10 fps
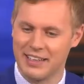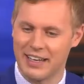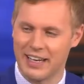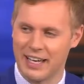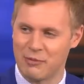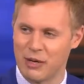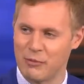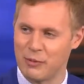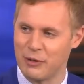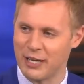and
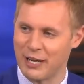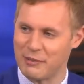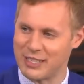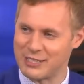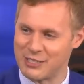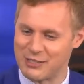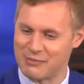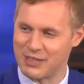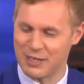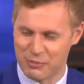we're putting out a message,
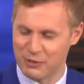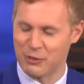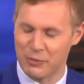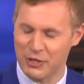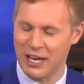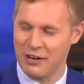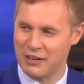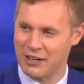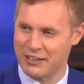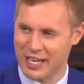we're putting out
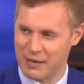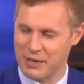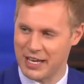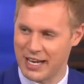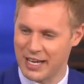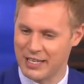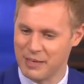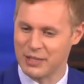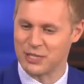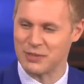a campaign ad
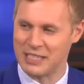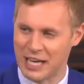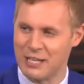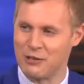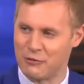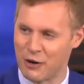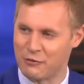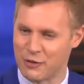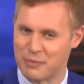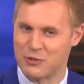because we'd like you to vote
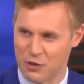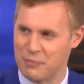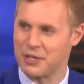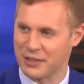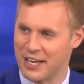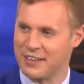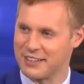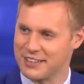for the Trumpier candidate?